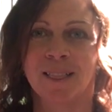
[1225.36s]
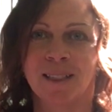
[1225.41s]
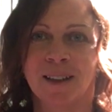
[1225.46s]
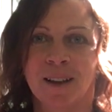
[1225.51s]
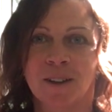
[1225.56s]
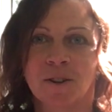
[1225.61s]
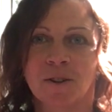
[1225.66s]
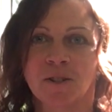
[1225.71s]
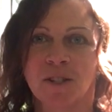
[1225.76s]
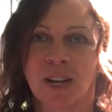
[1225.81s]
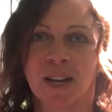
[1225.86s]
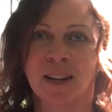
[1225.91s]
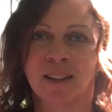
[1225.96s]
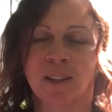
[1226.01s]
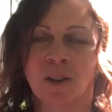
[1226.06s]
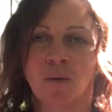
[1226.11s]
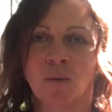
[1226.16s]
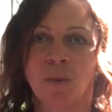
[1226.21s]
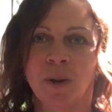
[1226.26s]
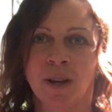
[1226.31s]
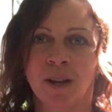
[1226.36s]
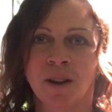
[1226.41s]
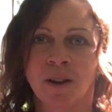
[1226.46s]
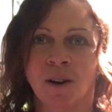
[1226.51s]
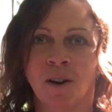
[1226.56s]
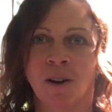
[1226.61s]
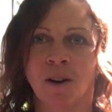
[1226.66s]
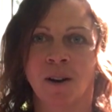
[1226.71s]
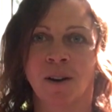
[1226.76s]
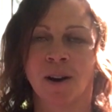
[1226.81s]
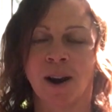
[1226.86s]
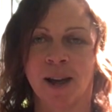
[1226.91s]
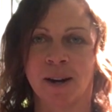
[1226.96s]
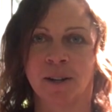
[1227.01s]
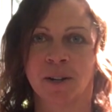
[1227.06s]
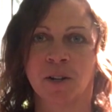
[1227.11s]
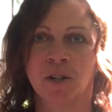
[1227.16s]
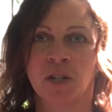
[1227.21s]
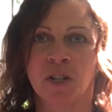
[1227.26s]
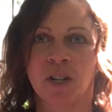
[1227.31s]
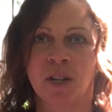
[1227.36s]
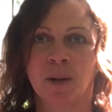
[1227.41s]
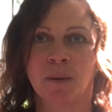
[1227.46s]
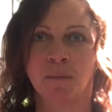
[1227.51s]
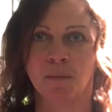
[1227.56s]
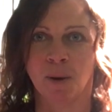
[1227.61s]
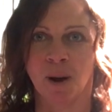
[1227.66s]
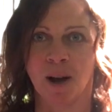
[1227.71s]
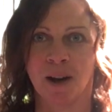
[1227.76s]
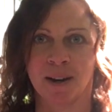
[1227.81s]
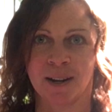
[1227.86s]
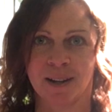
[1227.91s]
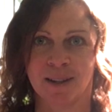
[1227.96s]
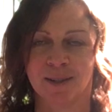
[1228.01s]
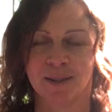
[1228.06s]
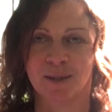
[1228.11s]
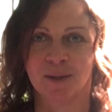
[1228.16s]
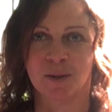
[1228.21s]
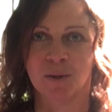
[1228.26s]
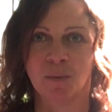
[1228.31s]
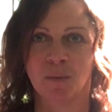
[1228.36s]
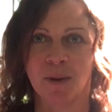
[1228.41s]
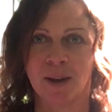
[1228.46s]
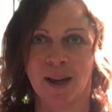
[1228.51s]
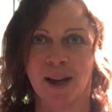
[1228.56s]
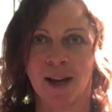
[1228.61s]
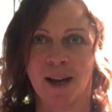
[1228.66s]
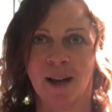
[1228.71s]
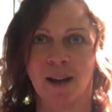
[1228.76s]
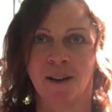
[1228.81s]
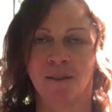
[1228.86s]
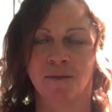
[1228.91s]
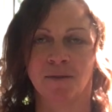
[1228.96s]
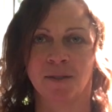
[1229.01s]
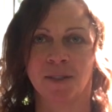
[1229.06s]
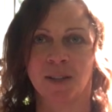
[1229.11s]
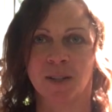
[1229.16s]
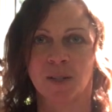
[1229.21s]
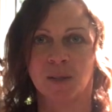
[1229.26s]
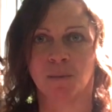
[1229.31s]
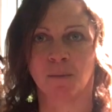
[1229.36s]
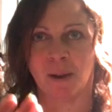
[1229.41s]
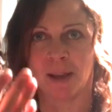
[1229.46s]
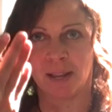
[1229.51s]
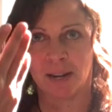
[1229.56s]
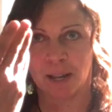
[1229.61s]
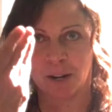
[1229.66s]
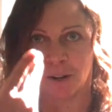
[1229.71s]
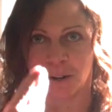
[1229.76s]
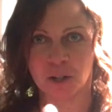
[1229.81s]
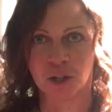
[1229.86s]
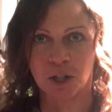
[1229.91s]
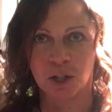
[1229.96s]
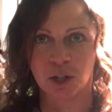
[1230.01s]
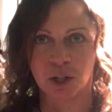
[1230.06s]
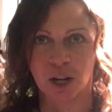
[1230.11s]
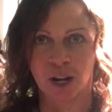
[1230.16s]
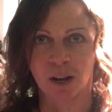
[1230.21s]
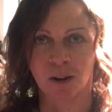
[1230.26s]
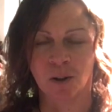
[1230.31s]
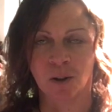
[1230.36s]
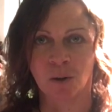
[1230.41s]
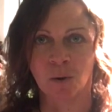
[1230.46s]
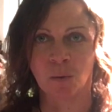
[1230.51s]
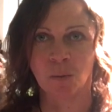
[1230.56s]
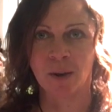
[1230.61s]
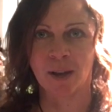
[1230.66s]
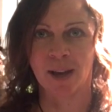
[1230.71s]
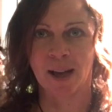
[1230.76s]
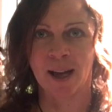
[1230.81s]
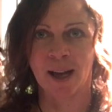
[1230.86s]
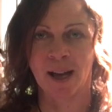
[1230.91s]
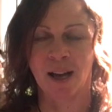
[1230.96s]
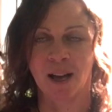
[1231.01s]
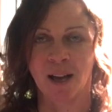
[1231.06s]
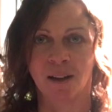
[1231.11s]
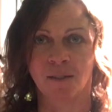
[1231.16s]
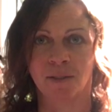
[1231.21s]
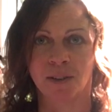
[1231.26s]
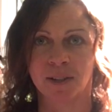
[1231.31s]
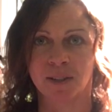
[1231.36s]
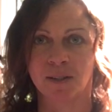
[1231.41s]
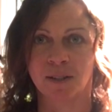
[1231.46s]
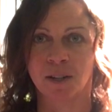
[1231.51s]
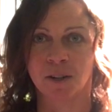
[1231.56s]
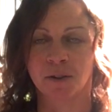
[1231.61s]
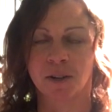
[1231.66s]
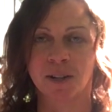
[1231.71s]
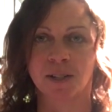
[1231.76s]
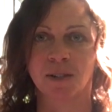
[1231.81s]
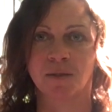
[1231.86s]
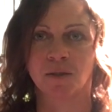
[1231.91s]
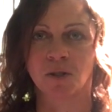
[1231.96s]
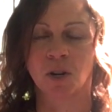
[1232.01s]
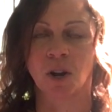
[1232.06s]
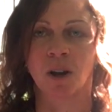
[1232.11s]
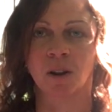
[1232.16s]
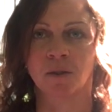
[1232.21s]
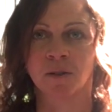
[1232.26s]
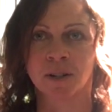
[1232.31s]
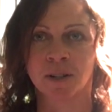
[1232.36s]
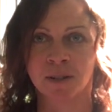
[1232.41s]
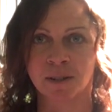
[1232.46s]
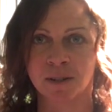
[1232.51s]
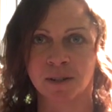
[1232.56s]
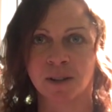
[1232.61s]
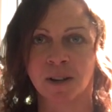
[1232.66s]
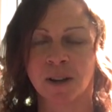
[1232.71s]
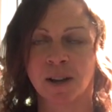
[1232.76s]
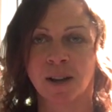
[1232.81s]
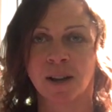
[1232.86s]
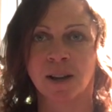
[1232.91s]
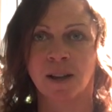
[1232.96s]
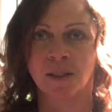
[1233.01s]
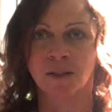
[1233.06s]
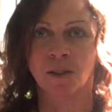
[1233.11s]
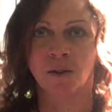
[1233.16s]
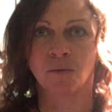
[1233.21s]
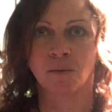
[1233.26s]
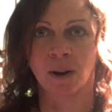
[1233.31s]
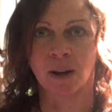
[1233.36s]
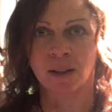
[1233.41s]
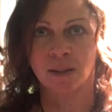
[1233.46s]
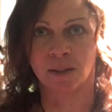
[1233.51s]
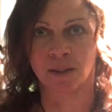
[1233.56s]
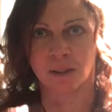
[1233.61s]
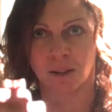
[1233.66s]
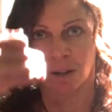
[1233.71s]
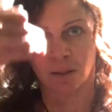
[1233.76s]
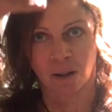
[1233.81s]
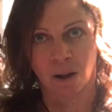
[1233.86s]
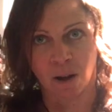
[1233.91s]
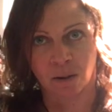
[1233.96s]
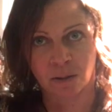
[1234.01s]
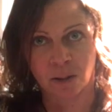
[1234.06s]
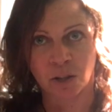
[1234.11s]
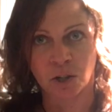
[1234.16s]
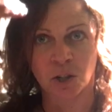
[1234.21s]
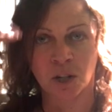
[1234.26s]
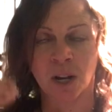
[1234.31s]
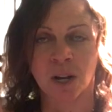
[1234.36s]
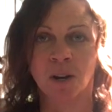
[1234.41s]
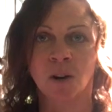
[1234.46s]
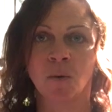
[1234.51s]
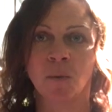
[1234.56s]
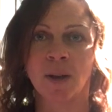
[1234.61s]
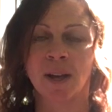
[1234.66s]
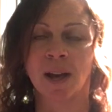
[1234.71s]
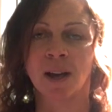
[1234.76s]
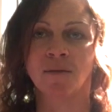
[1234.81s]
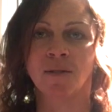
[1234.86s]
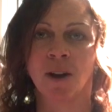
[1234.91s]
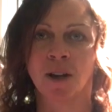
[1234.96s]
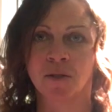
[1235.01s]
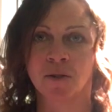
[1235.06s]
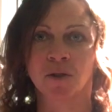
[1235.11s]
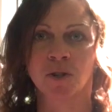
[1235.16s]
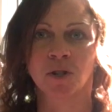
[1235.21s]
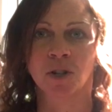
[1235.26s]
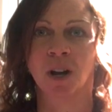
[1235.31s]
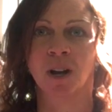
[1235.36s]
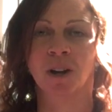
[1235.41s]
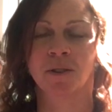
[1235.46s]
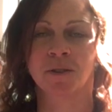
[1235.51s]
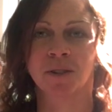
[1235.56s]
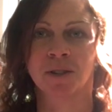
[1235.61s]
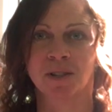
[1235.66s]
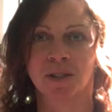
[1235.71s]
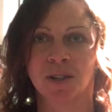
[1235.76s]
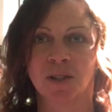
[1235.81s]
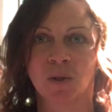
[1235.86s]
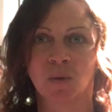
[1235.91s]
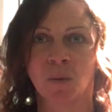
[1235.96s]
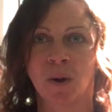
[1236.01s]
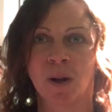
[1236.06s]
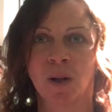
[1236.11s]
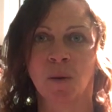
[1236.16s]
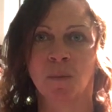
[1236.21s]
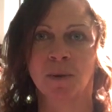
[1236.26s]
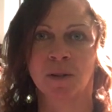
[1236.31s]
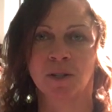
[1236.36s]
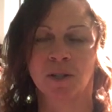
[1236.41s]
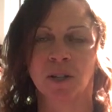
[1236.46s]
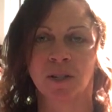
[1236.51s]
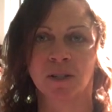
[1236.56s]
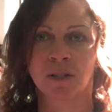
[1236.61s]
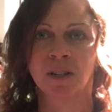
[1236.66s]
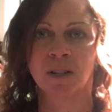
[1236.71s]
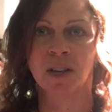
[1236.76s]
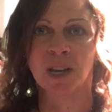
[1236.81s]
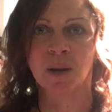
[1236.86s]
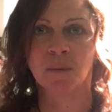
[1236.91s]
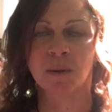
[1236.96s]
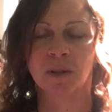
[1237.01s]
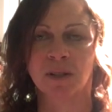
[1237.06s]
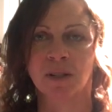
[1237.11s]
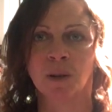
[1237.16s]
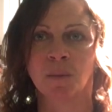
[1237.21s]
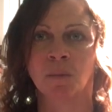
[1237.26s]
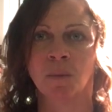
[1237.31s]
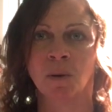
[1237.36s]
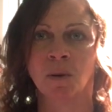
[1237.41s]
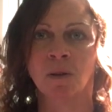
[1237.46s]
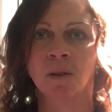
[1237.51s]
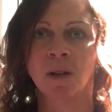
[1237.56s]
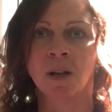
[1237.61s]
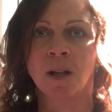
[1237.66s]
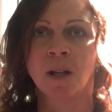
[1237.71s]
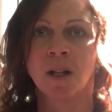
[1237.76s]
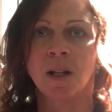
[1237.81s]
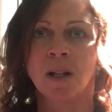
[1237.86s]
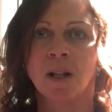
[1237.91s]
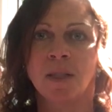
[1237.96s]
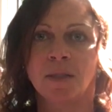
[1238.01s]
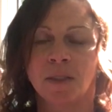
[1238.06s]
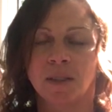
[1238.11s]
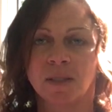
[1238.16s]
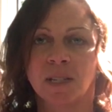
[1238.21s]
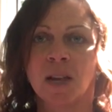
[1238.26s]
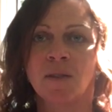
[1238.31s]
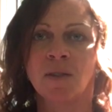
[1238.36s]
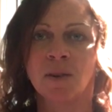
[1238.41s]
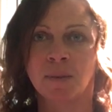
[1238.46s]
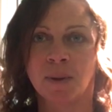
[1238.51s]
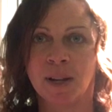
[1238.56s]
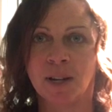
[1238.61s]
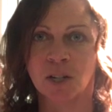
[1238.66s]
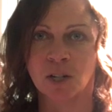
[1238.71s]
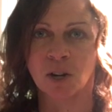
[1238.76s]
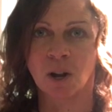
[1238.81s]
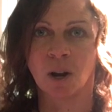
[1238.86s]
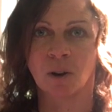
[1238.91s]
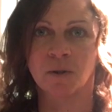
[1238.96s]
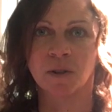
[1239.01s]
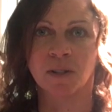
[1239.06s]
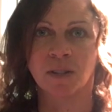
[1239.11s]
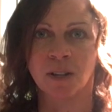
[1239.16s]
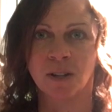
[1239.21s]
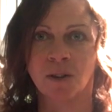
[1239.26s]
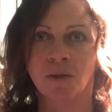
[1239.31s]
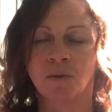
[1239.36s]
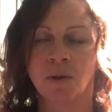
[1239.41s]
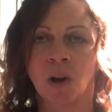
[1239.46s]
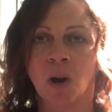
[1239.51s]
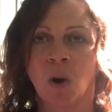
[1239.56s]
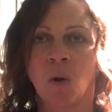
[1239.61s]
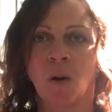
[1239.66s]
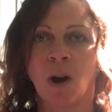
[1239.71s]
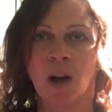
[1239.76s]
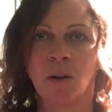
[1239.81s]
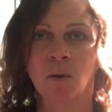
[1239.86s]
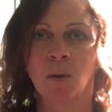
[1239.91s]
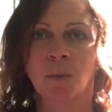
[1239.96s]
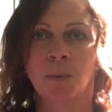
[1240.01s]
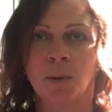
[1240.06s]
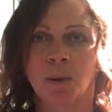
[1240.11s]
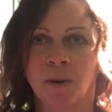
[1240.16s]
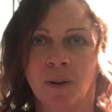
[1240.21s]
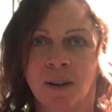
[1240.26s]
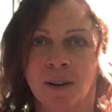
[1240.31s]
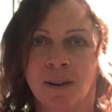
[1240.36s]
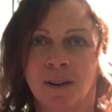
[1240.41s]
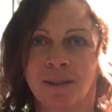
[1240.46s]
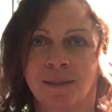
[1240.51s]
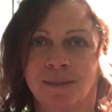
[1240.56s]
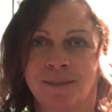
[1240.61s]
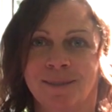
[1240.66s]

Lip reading: the understanding that we are energy bodies. We have this main energy channel. We have a series of chakras that runs along this channel. We have other chakras as well, but just to keep it simple, the 7 main chakras that you know, I will put,